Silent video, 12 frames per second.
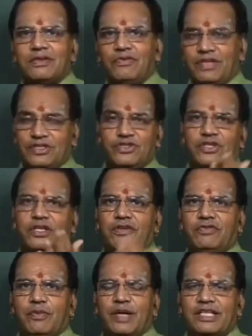which
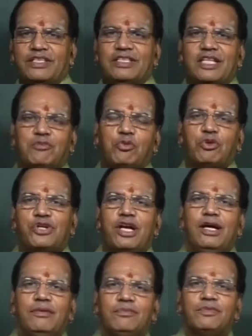vibhakti Tat
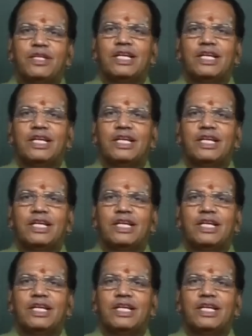Purusha.